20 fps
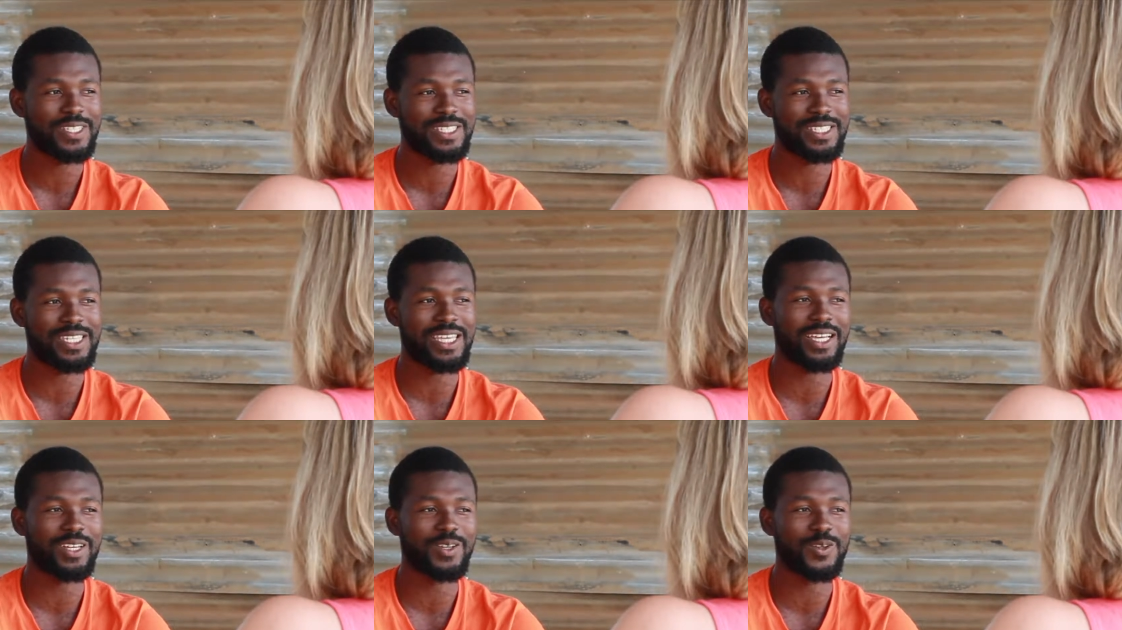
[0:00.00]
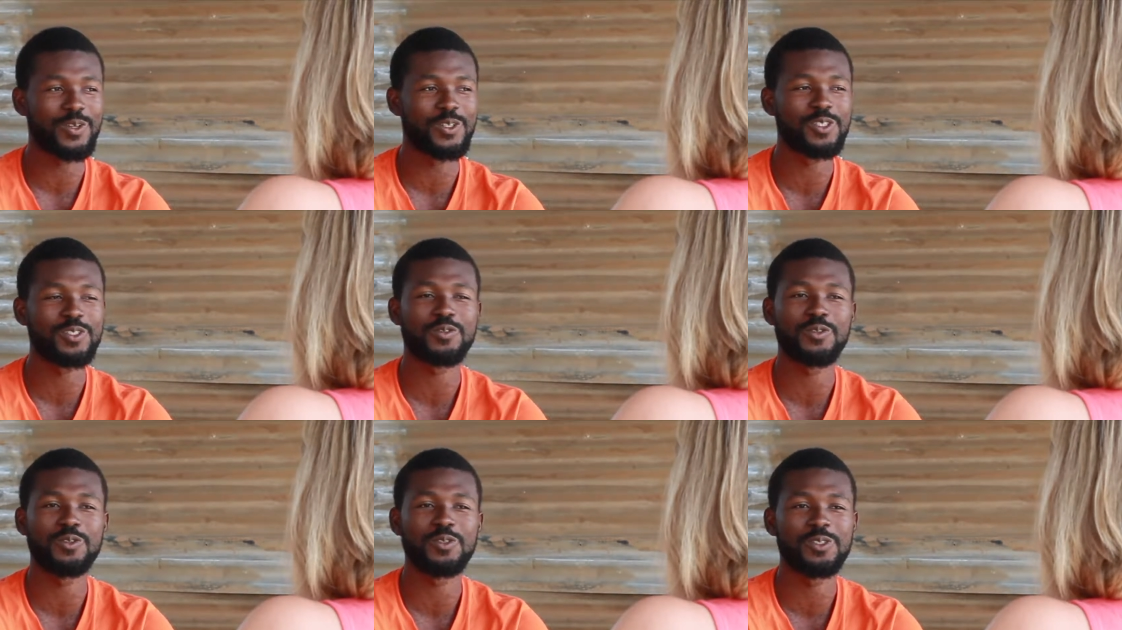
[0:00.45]
take
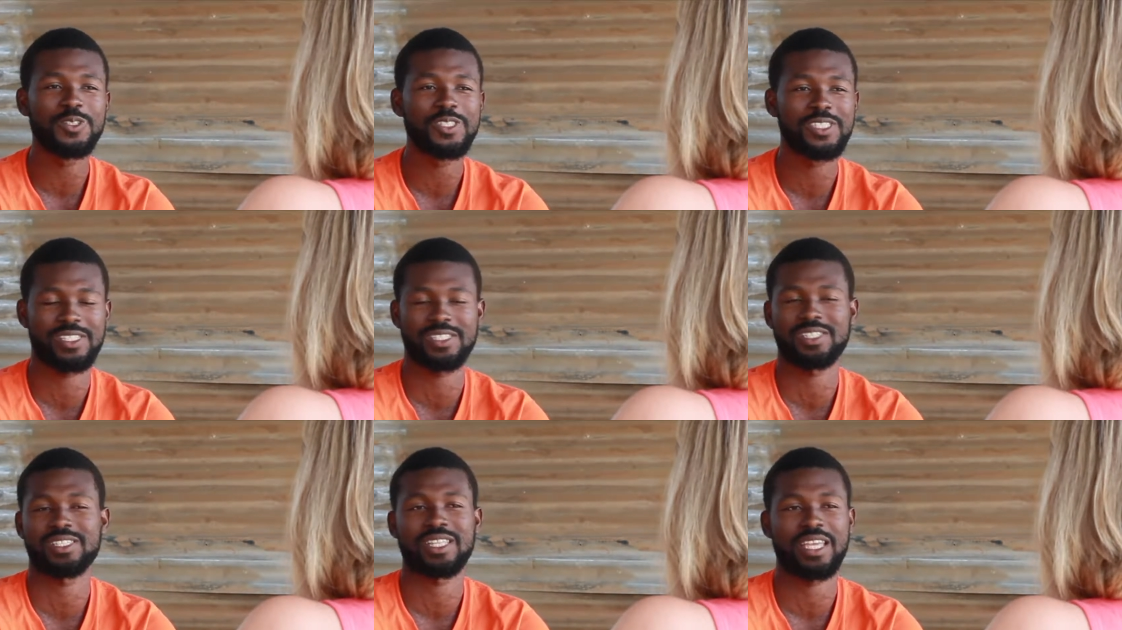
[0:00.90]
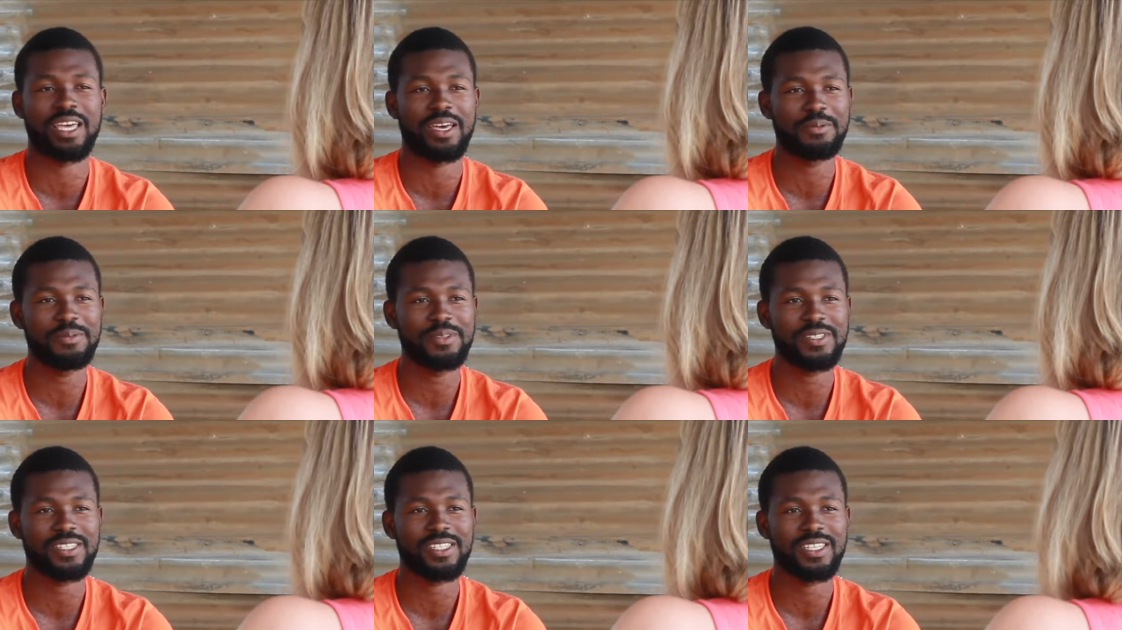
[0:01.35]
those
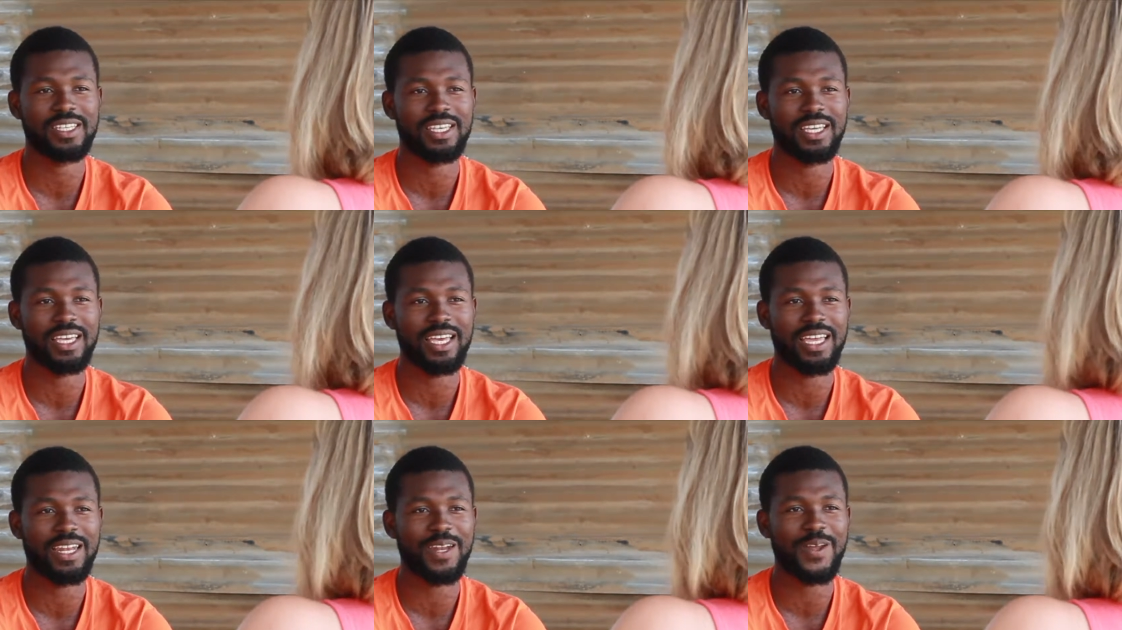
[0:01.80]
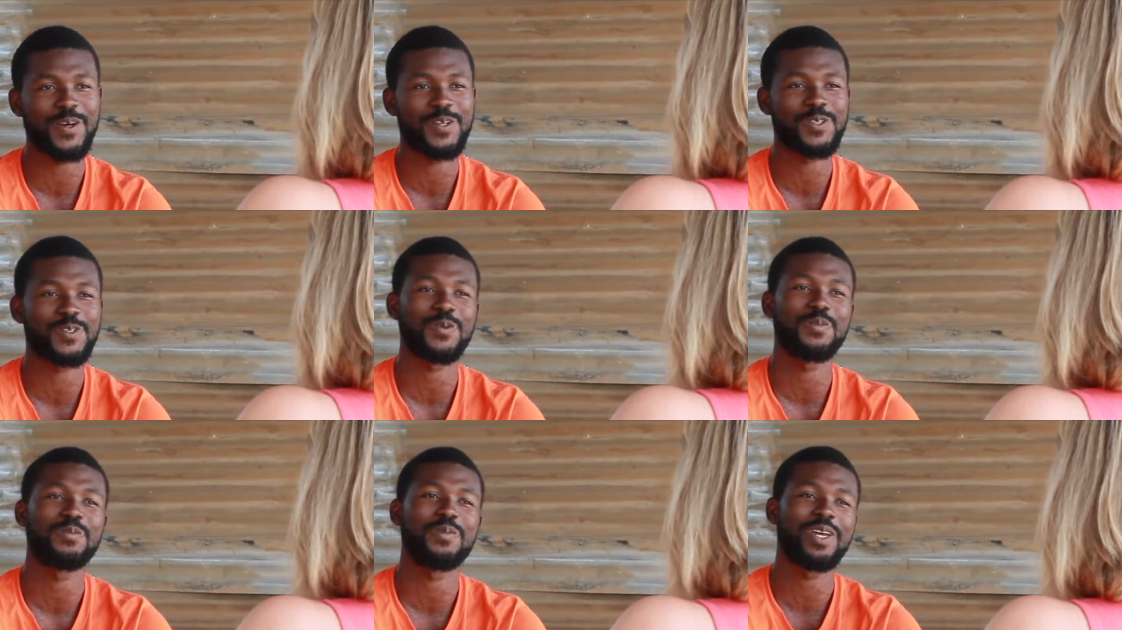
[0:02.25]
footsteps and
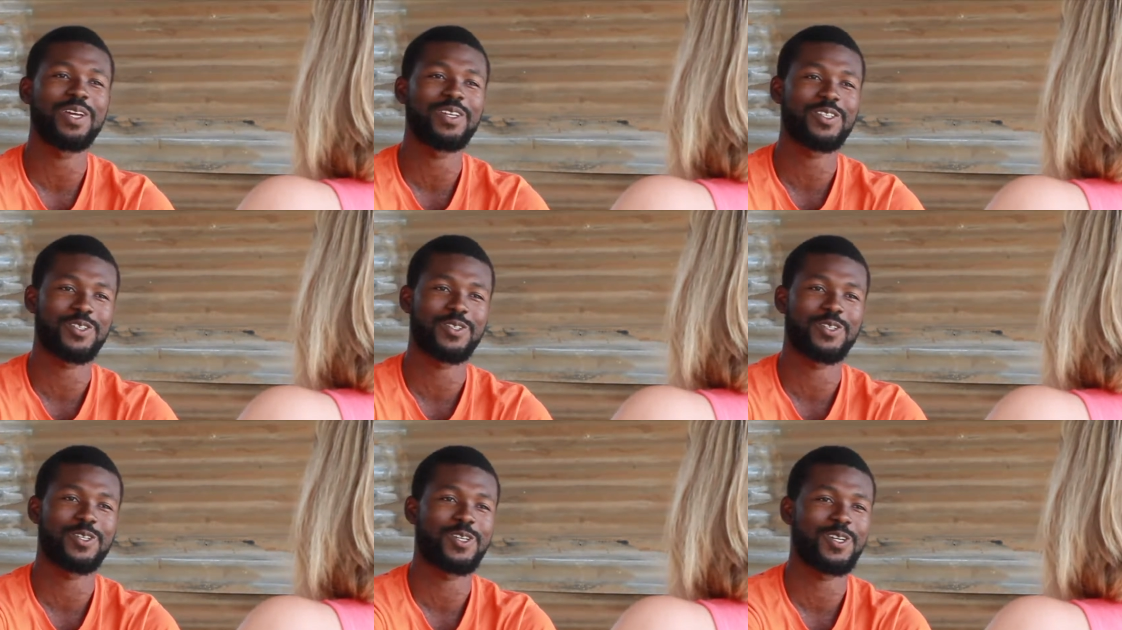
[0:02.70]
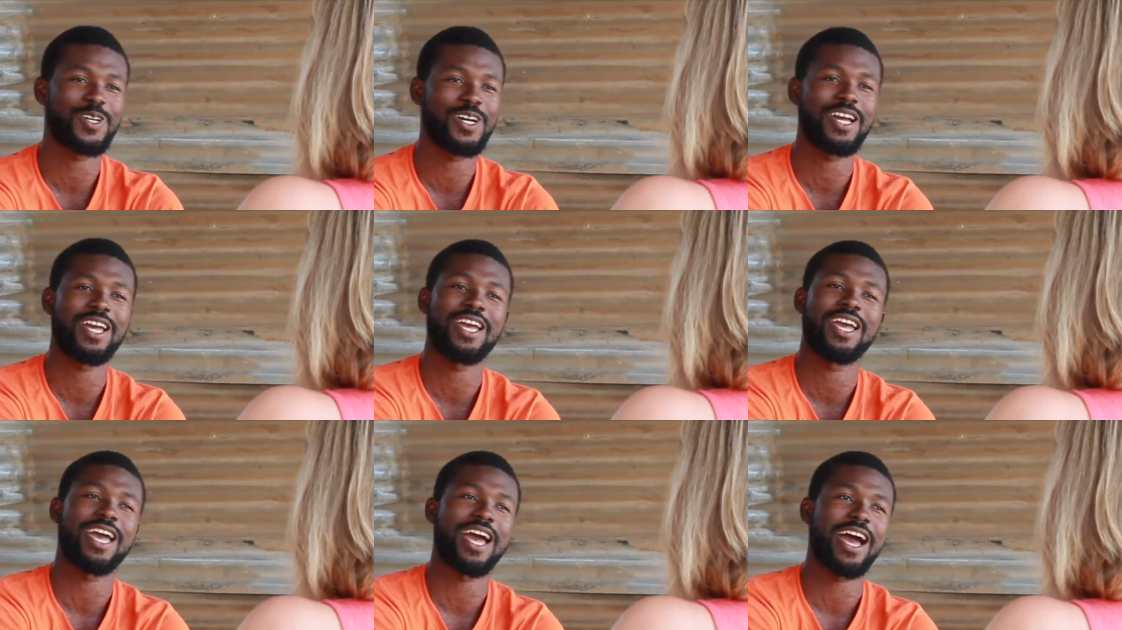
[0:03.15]
also make sure
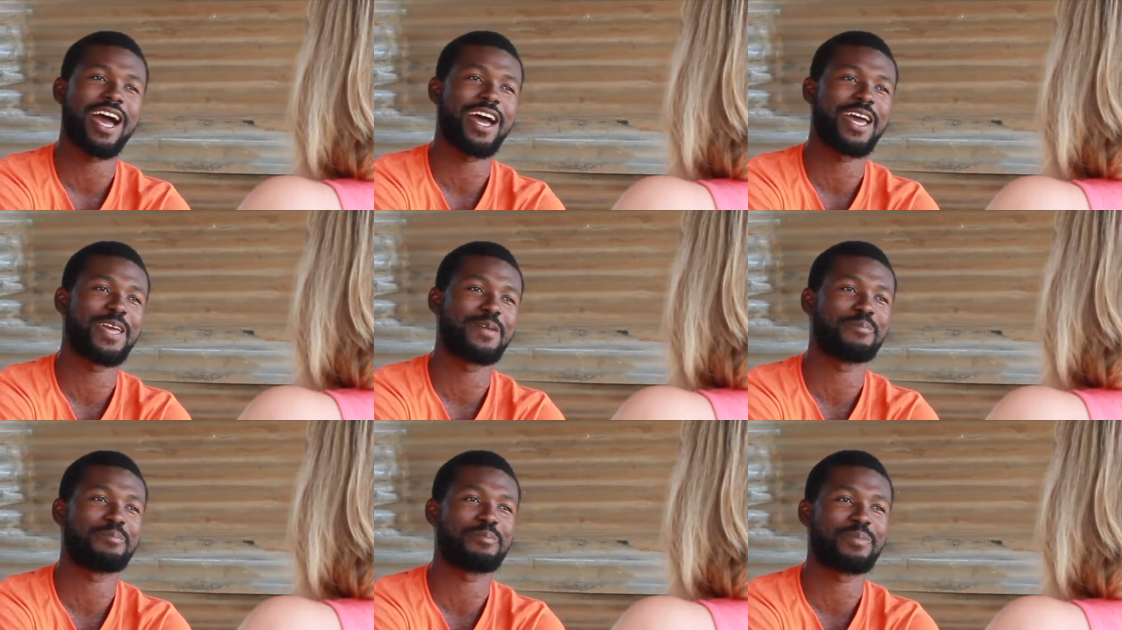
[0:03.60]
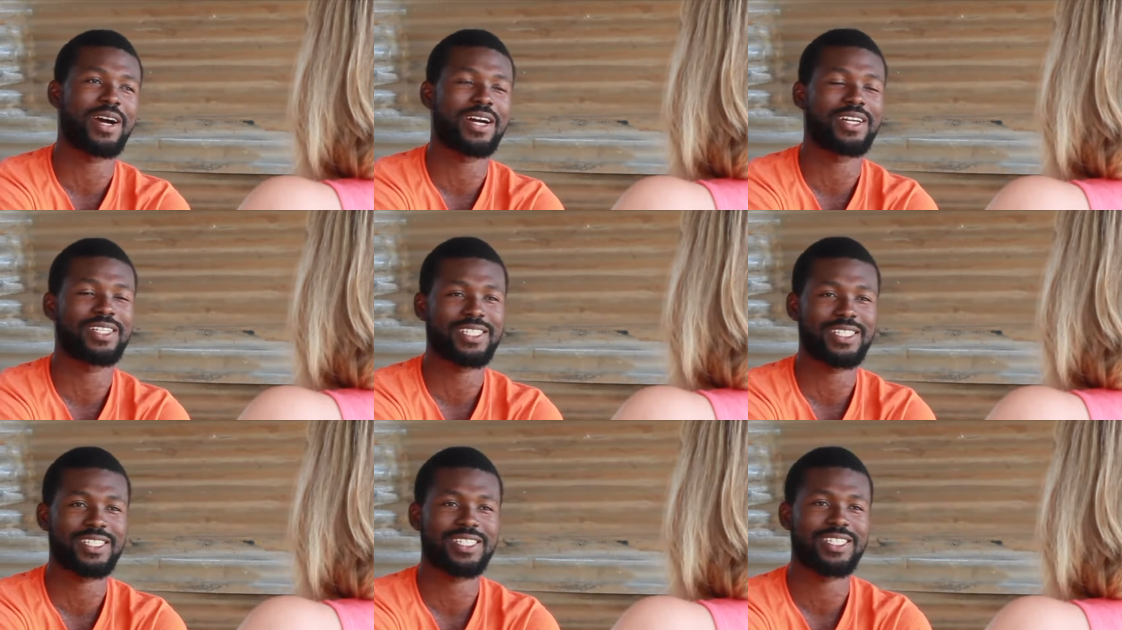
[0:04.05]
I
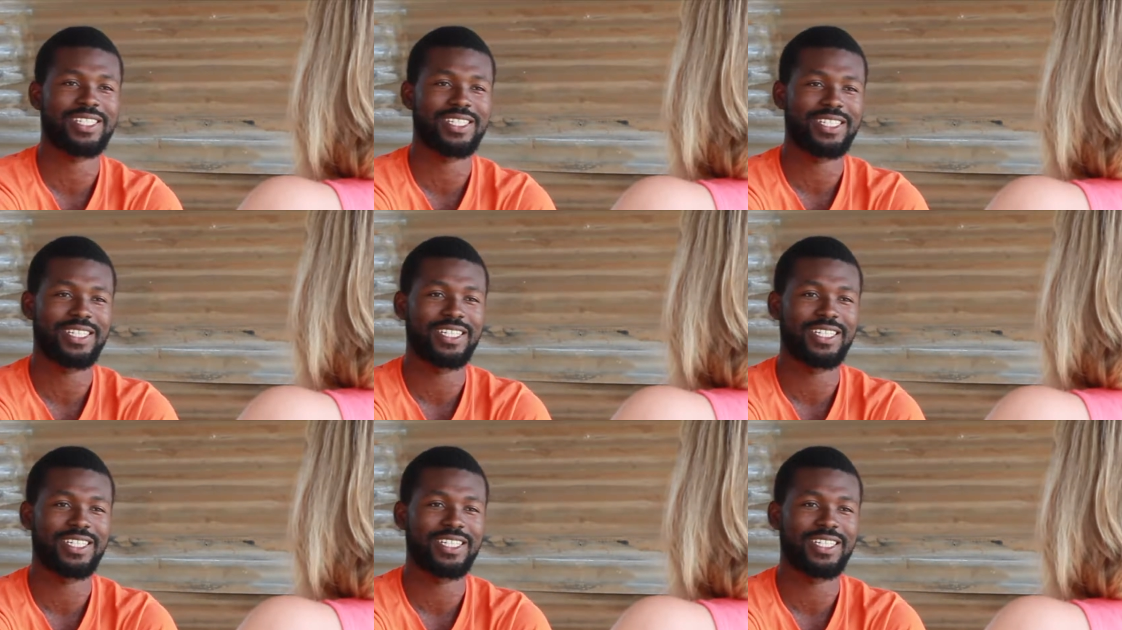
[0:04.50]
impact